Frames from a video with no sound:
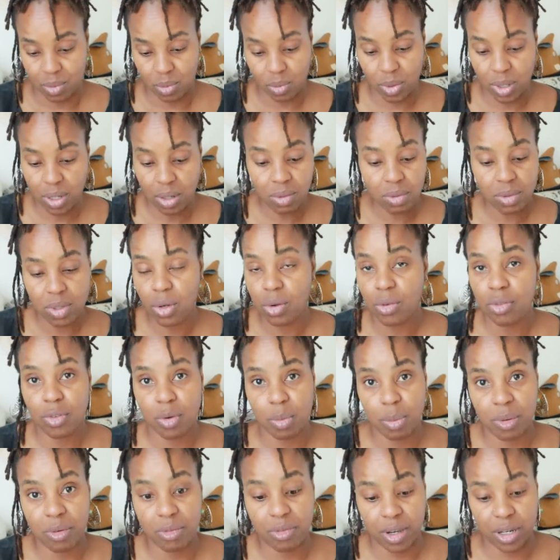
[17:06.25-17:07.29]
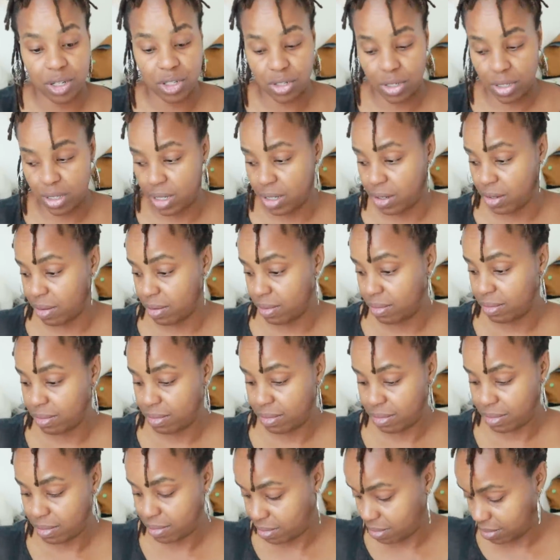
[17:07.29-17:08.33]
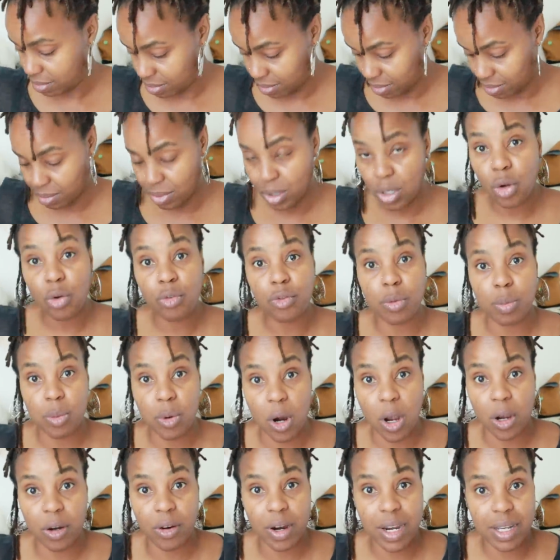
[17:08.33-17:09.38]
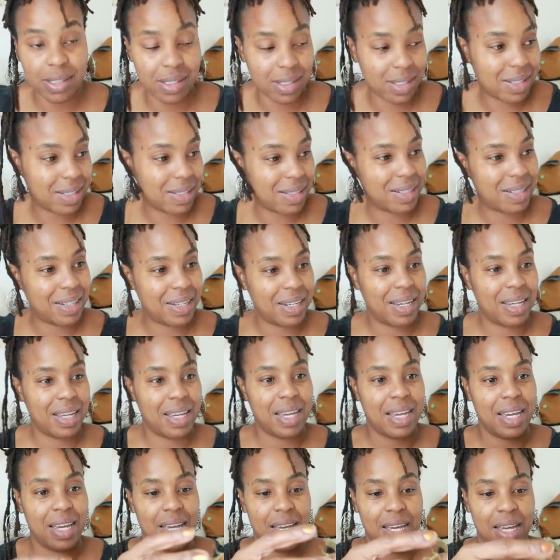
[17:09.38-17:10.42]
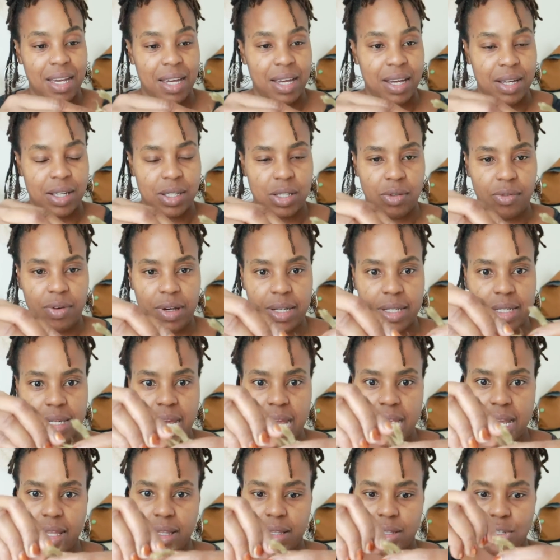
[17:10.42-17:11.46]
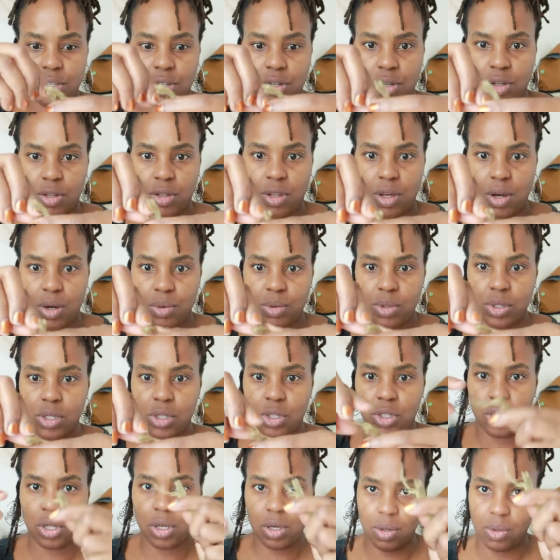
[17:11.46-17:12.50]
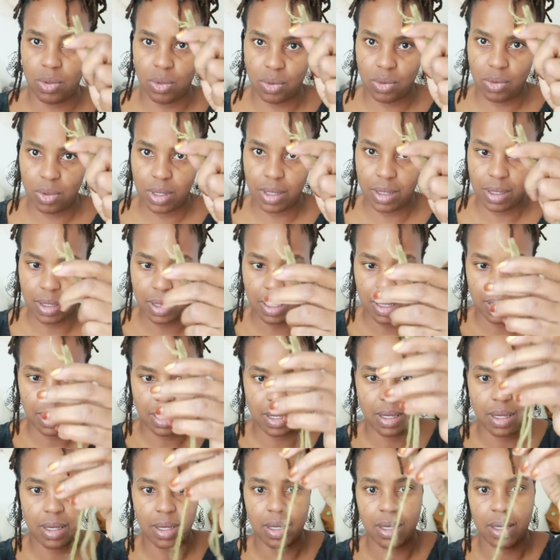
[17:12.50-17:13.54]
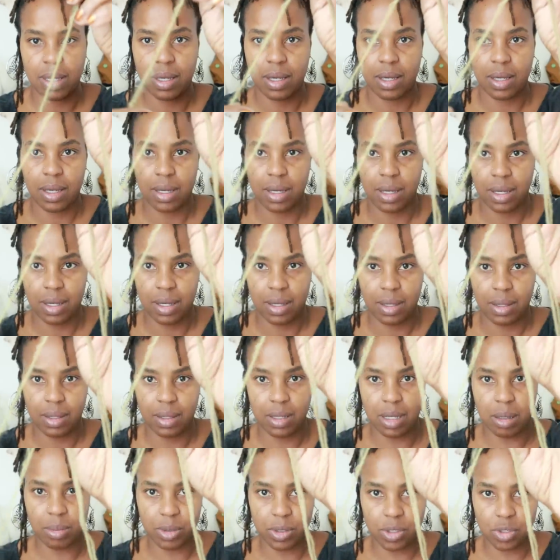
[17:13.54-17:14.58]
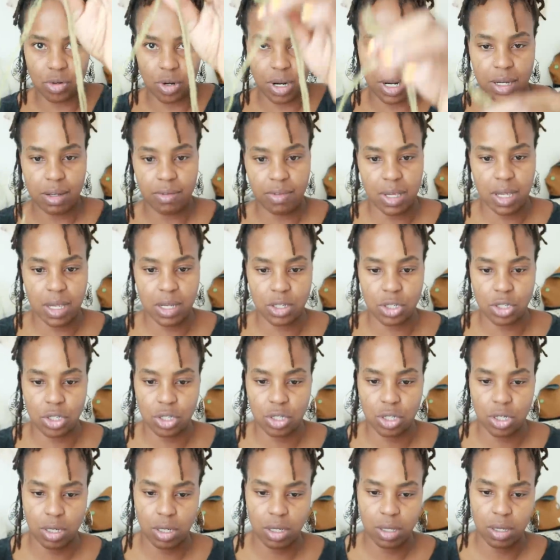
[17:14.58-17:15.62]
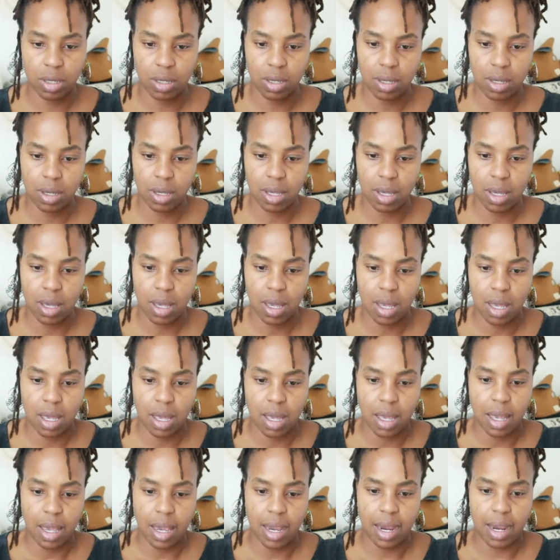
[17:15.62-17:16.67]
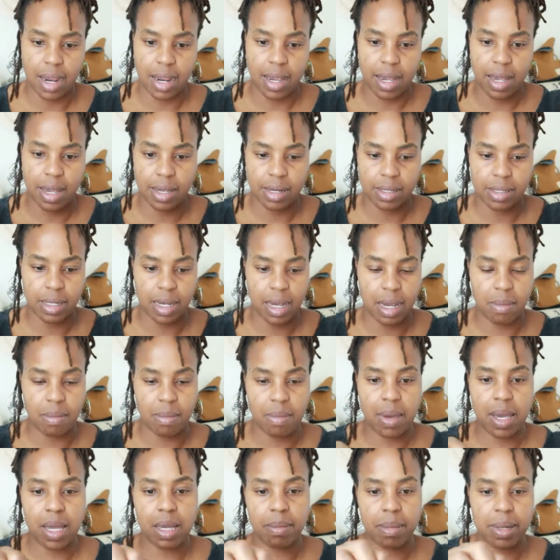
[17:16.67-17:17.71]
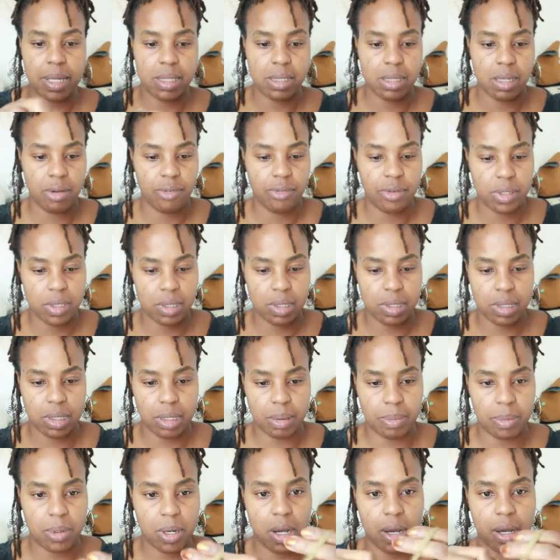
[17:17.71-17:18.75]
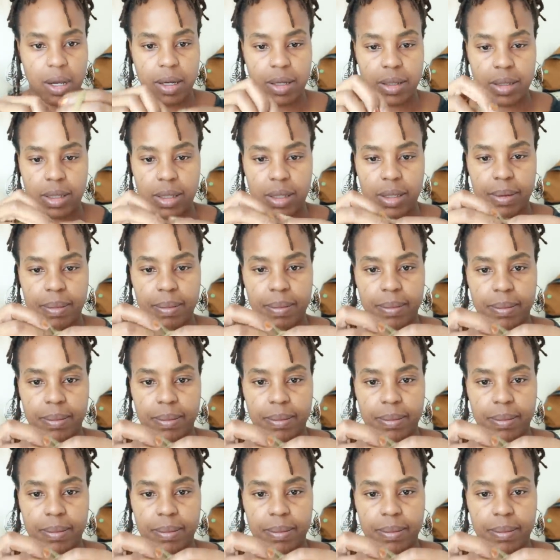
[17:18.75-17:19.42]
We don't go for perfection here. We go for progress. So if I take those two, double strand of each, and I make myself a slip knot